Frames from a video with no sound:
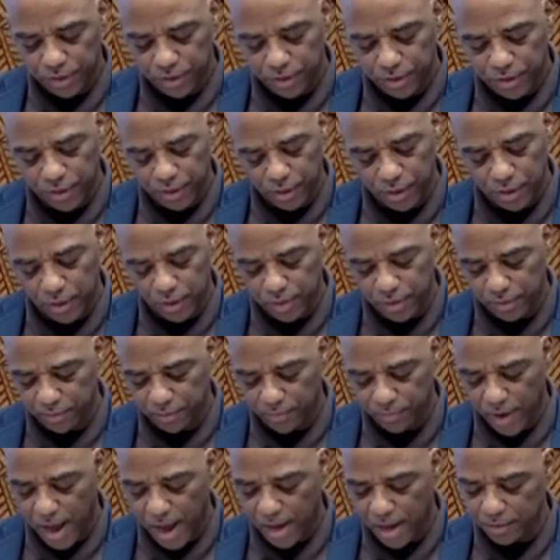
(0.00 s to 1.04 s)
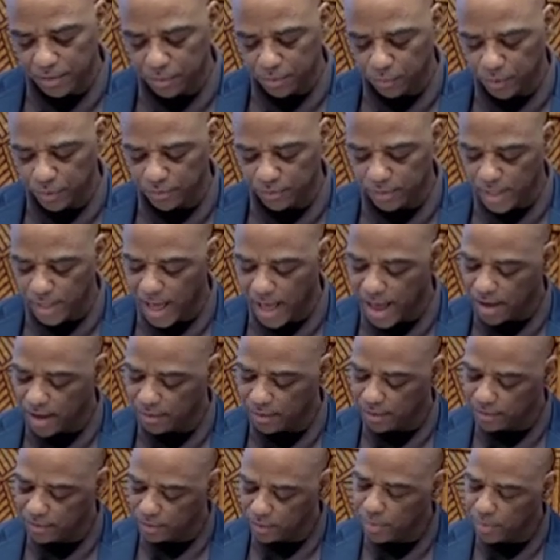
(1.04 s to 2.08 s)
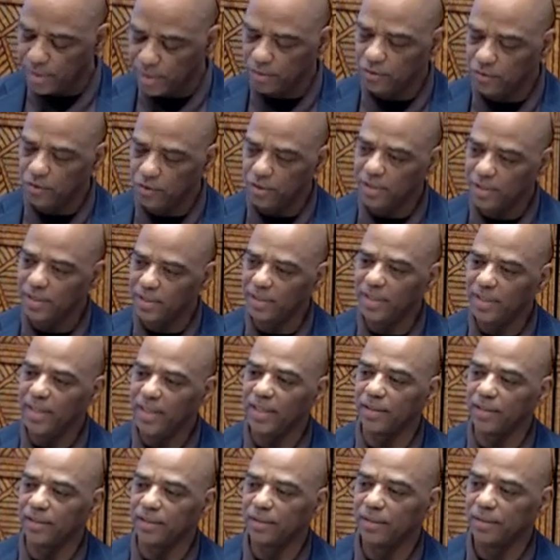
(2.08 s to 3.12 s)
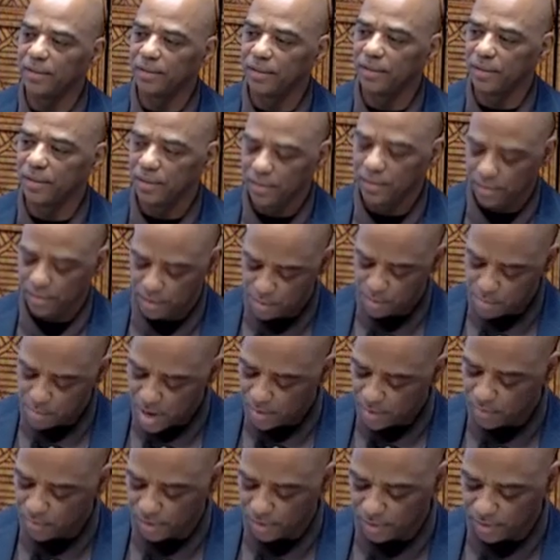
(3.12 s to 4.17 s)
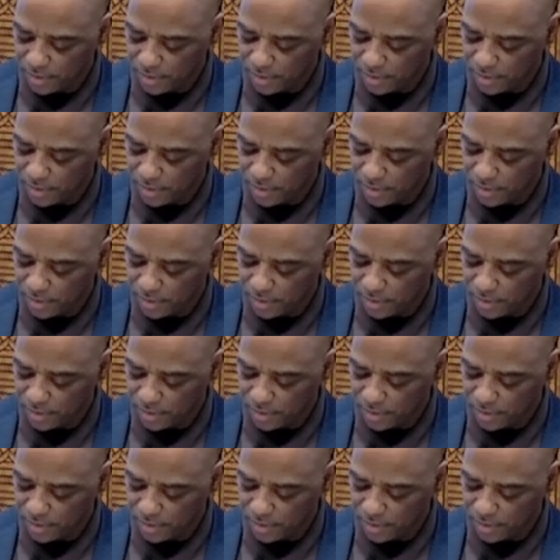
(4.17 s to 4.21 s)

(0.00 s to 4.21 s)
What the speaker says: on, the volume was loud and the picture clear. America,